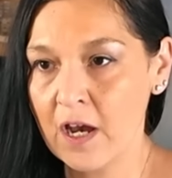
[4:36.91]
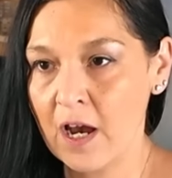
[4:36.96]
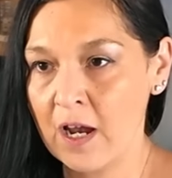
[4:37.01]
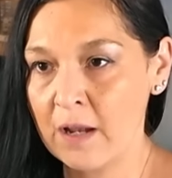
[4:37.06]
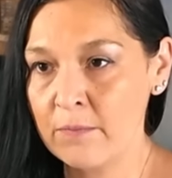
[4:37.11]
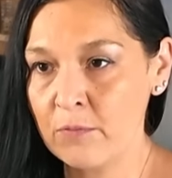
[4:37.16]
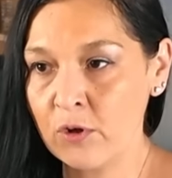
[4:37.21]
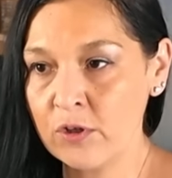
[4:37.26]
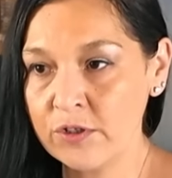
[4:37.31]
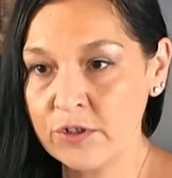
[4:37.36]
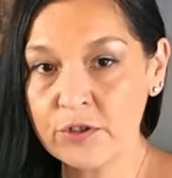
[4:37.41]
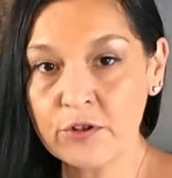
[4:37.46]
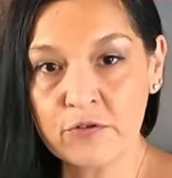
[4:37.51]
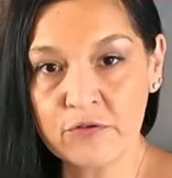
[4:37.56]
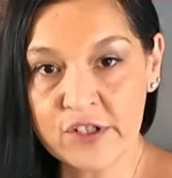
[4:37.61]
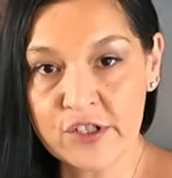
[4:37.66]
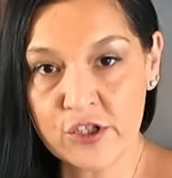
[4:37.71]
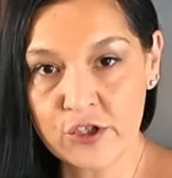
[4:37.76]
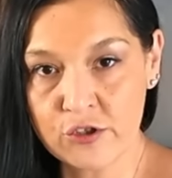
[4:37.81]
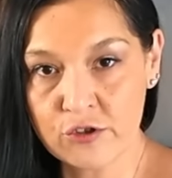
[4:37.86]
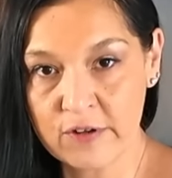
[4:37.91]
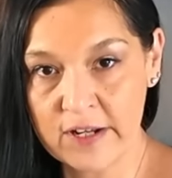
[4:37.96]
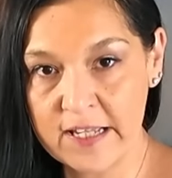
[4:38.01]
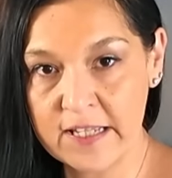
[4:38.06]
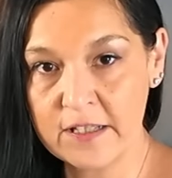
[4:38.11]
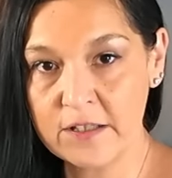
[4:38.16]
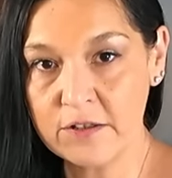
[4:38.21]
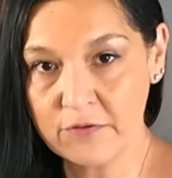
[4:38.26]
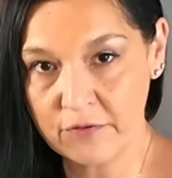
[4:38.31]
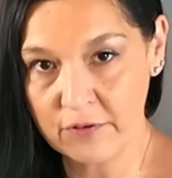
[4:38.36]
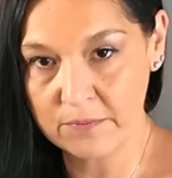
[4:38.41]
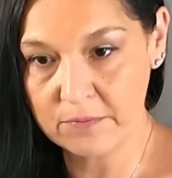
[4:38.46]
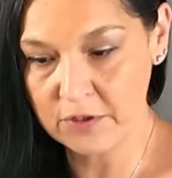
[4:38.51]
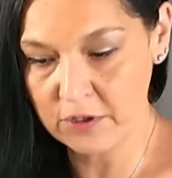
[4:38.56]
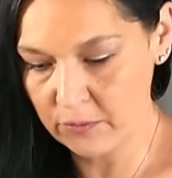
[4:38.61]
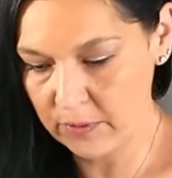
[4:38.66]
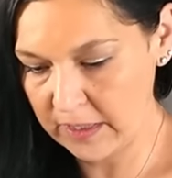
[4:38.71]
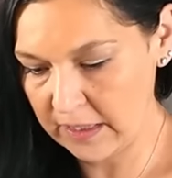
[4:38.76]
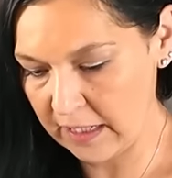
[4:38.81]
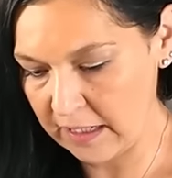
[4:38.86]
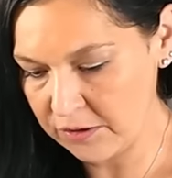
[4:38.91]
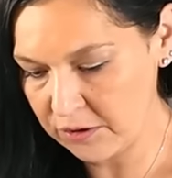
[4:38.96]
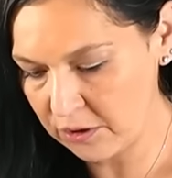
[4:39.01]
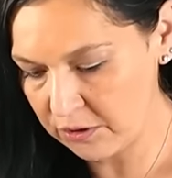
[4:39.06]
I'm also restrained from doing that.